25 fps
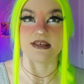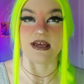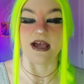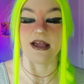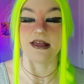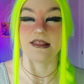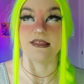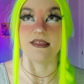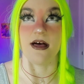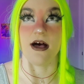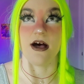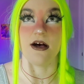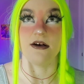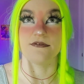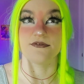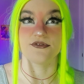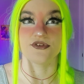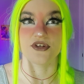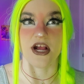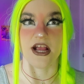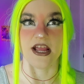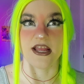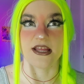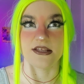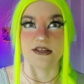I love
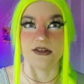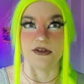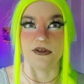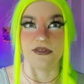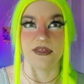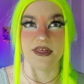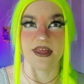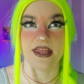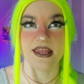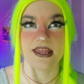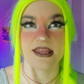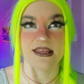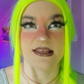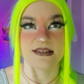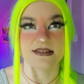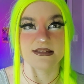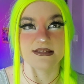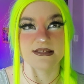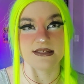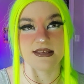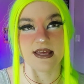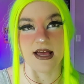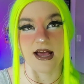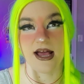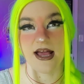trying new
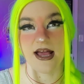things.